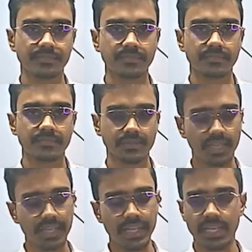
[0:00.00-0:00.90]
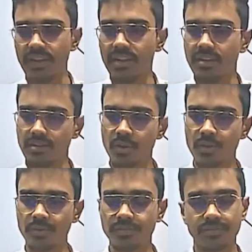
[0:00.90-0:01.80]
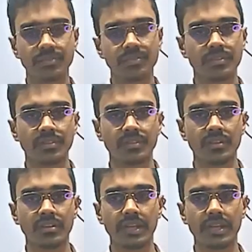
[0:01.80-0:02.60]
A linear one? No. Right?